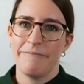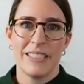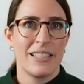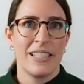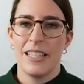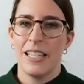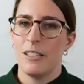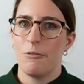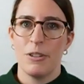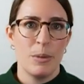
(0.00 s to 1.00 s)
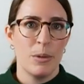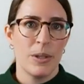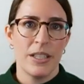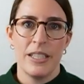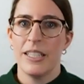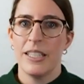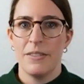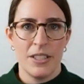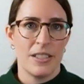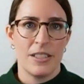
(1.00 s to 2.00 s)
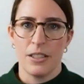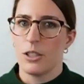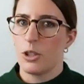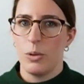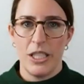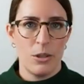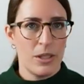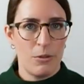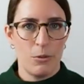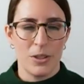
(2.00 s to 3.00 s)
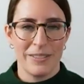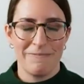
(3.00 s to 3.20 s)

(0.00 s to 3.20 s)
let's say at the end of February of this year, 2024.